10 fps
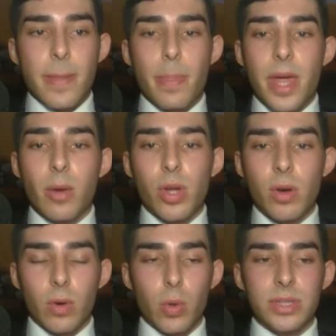then we
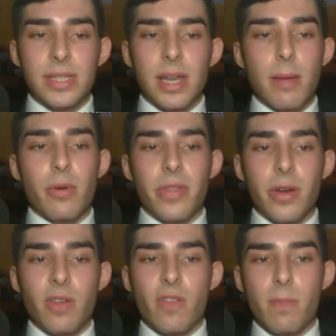conclude that the labor
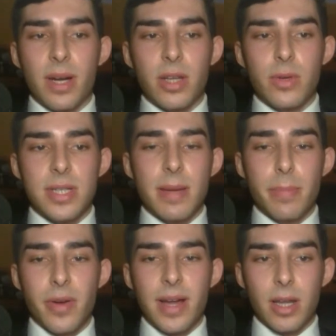theory of value is
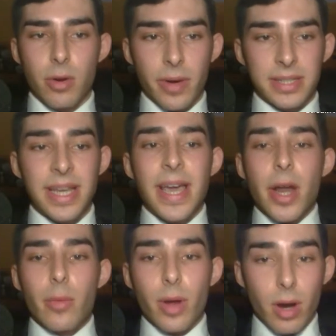empirically correct,
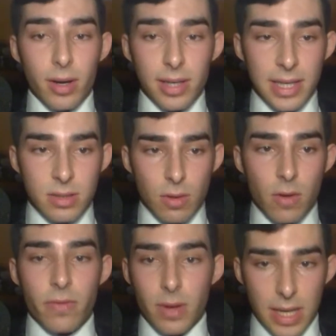regardless
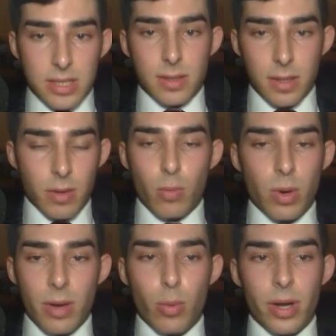of
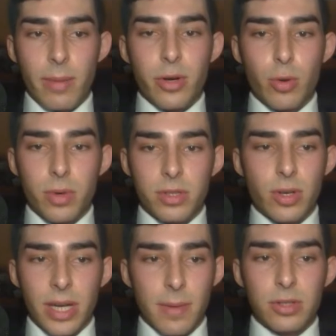whatever you were
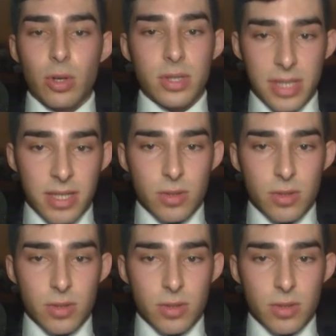talking about, consensus.